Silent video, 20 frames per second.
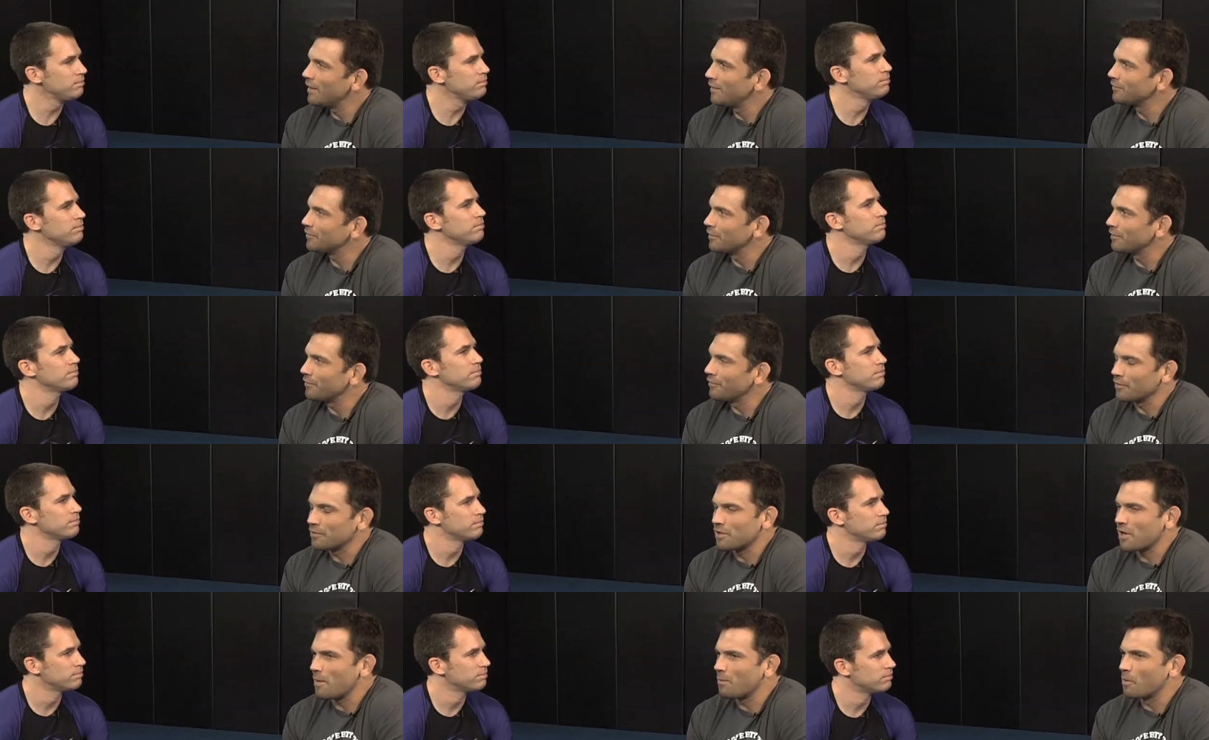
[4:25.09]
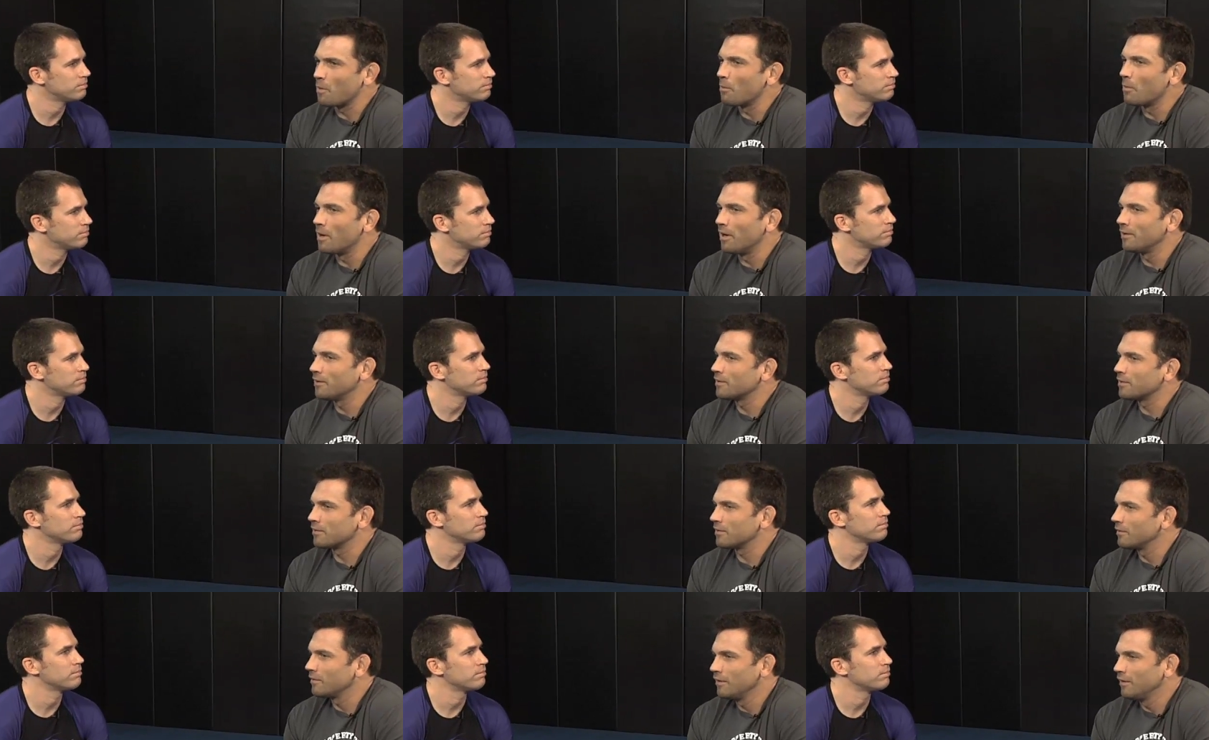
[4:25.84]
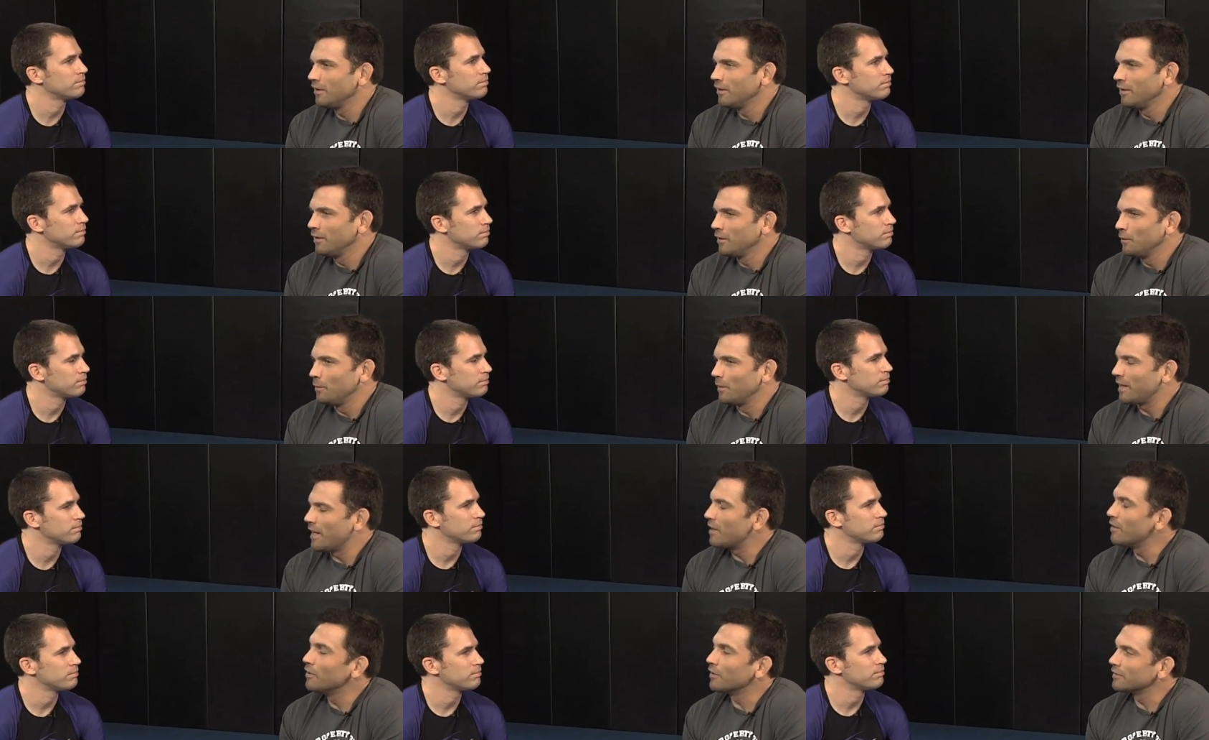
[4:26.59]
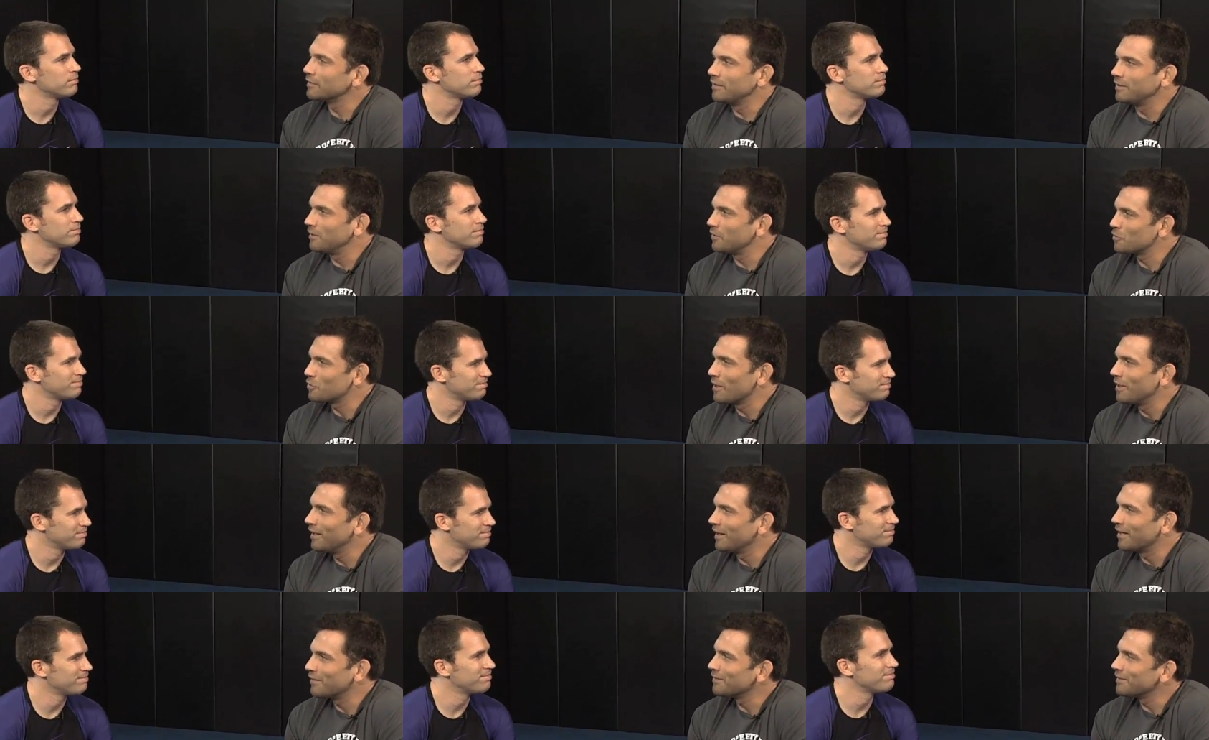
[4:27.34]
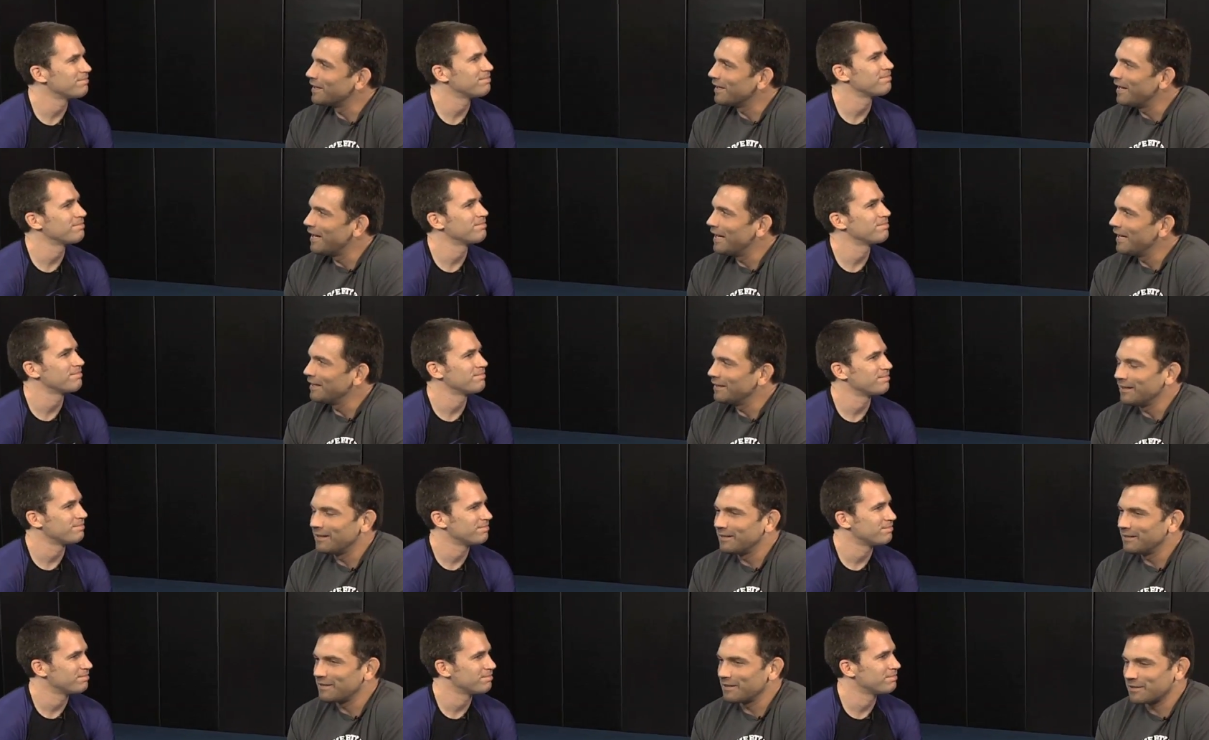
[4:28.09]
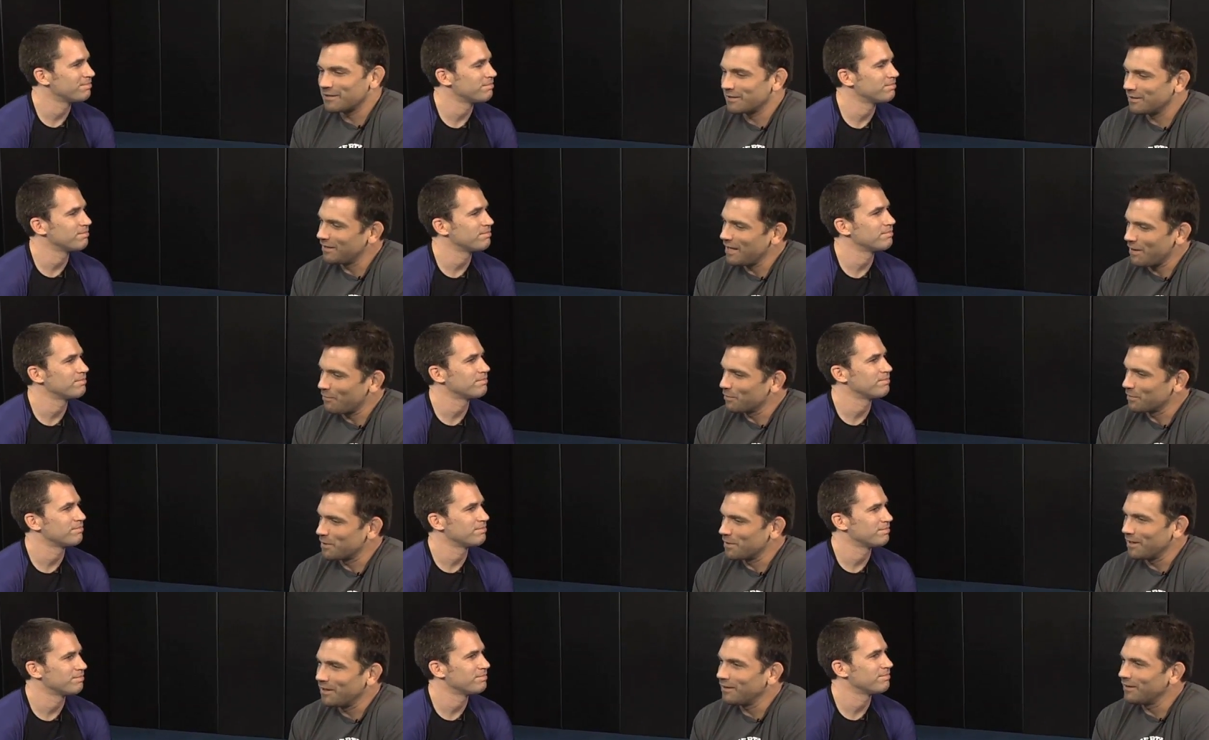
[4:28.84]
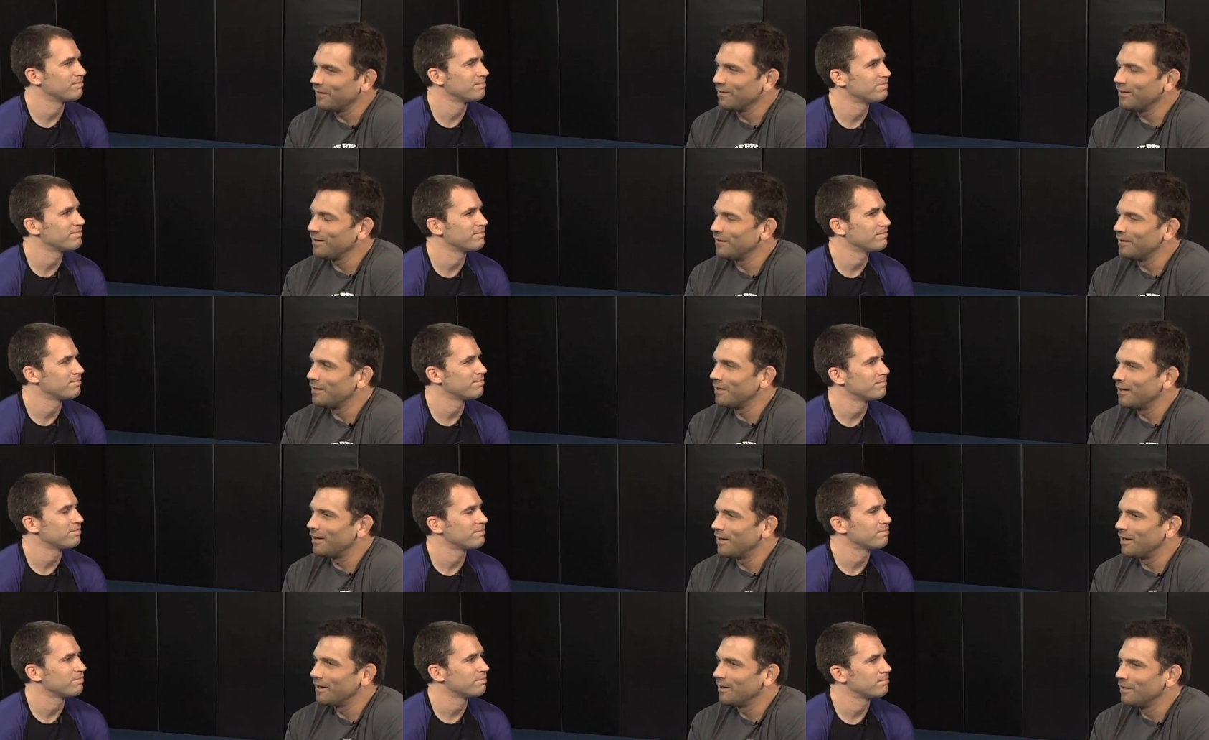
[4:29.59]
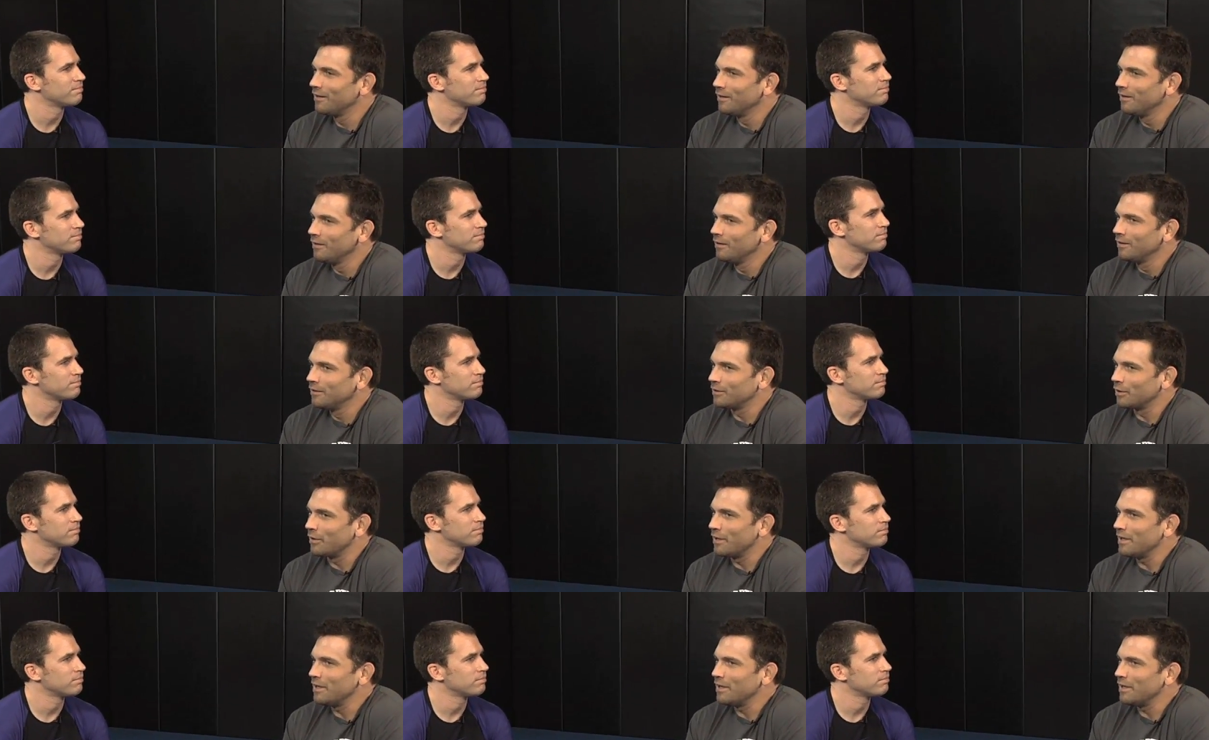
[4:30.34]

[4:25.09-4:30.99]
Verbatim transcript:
Speaker 1: After the first couple months, we got hooked into training every day, and then just, that was it. And uh, so